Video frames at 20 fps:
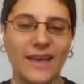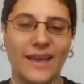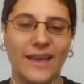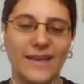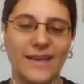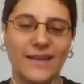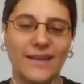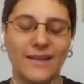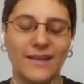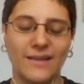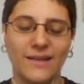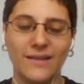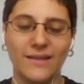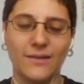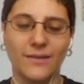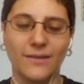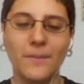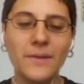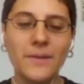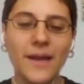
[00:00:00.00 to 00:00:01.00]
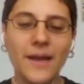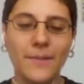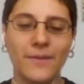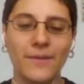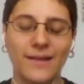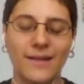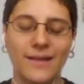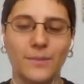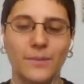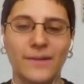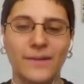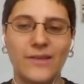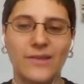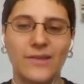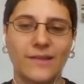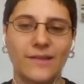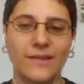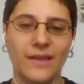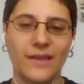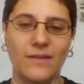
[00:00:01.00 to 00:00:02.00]
And so sometimes the
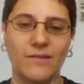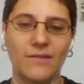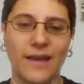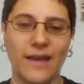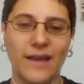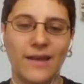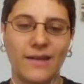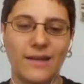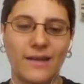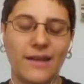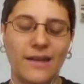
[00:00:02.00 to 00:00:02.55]
explanations that you get